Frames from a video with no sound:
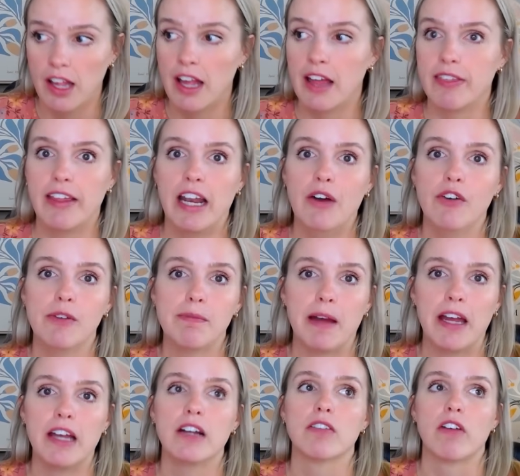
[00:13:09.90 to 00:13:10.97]
Then I would
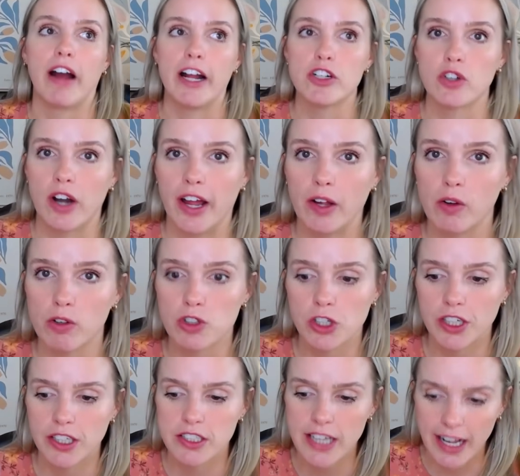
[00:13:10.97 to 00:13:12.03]
make right triangle
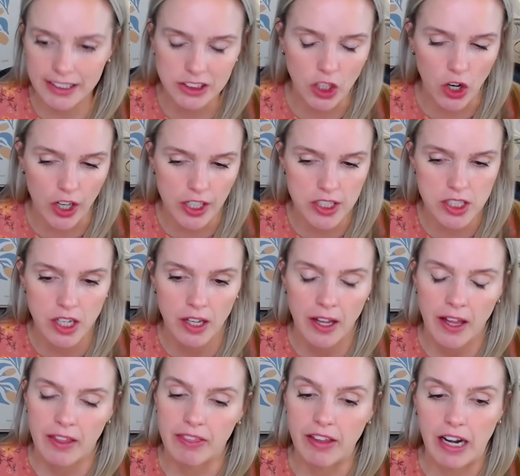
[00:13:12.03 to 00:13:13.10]
trig task cards.
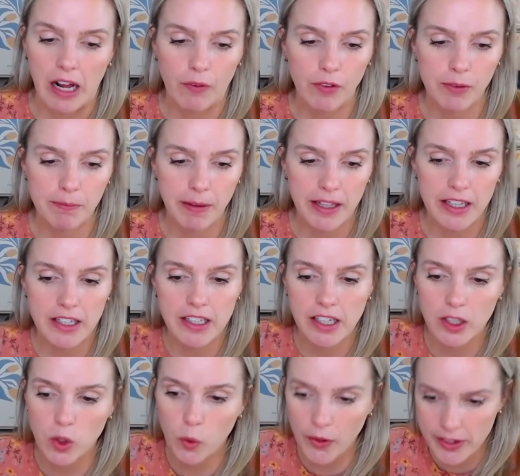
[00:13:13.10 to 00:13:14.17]
Then I would make
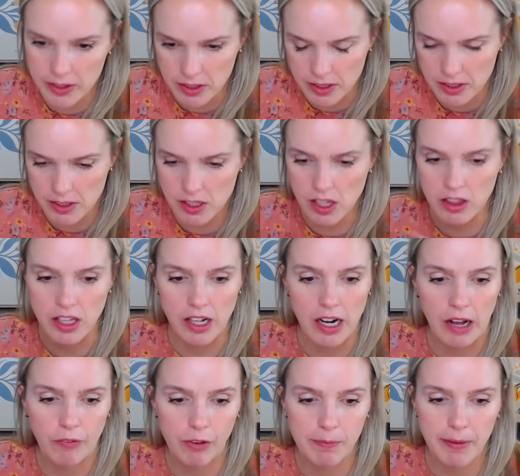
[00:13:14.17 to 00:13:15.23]
quizzes. Then I
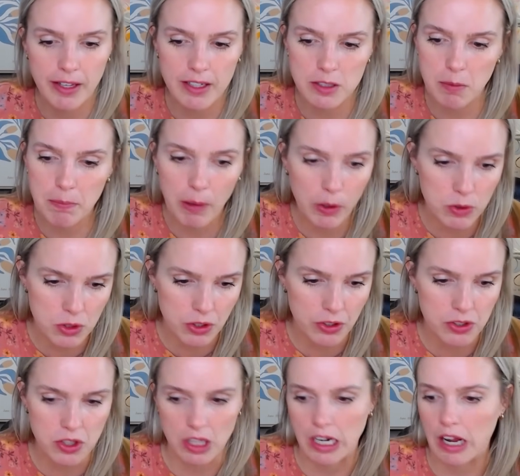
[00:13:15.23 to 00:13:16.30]
would make some posters.
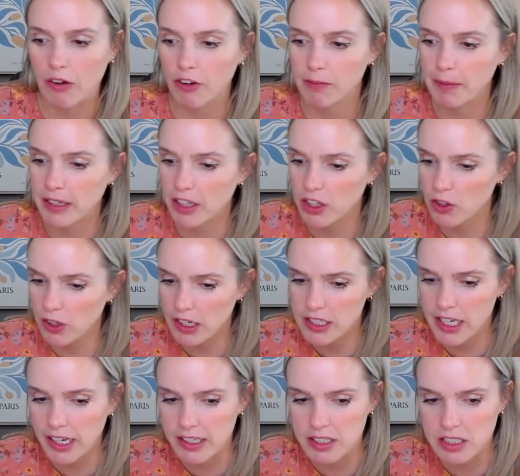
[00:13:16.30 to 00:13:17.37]
Then I would make a unit
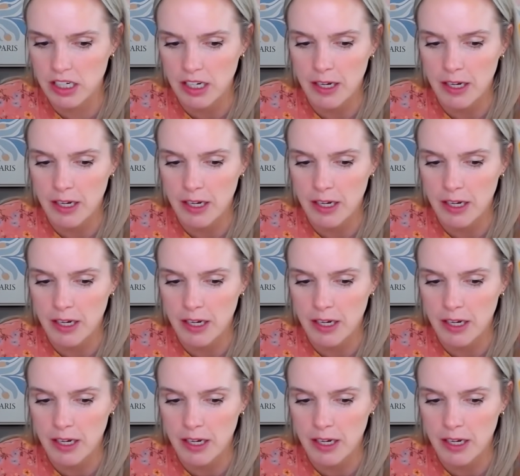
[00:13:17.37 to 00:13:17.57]
test.